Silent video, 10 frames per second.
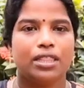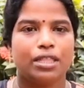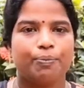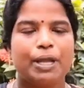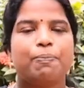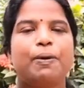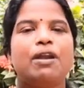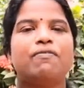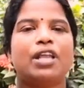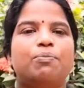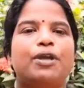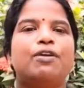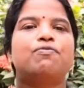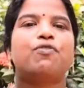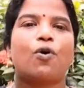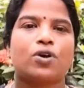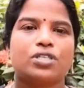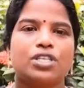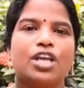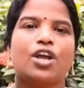the people be
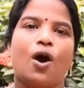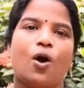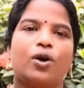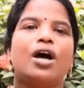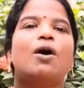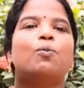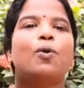focusing on